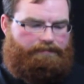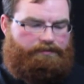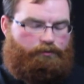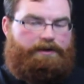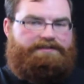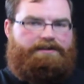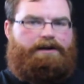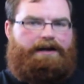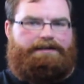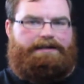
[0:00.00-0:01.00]
reasoning
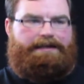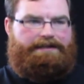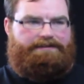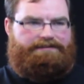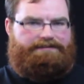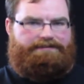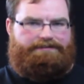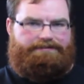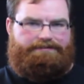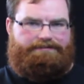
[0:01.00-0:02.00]
behind it is
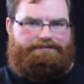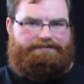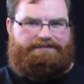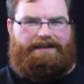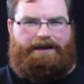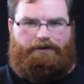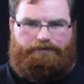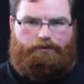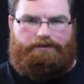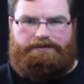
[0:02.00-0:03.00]

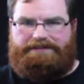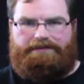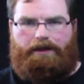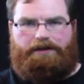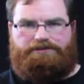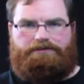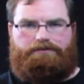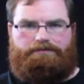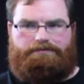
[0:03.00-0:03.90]
sound, or at least logical.